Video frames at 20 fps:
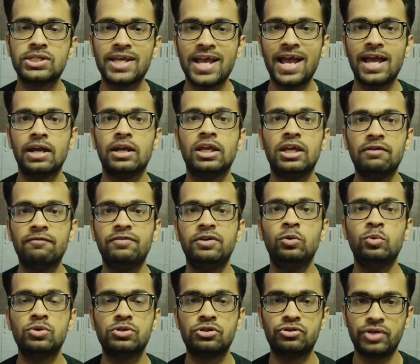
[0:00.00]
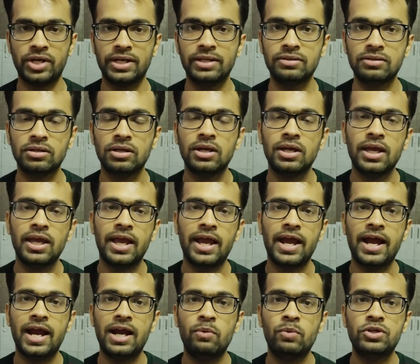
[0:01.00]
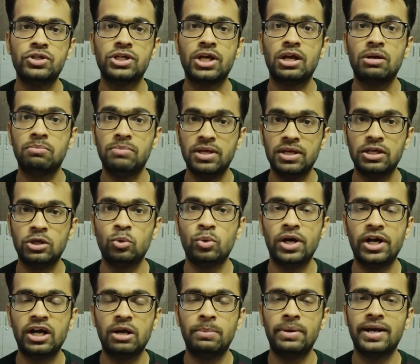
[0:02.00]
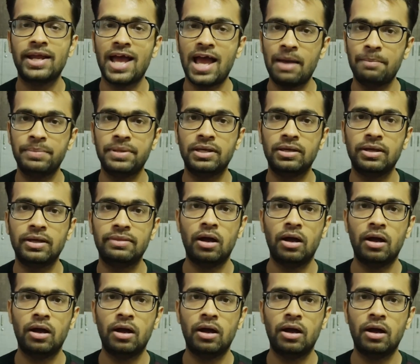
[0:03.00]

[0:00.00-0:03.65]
can give you strength and which can make you a little bit happy.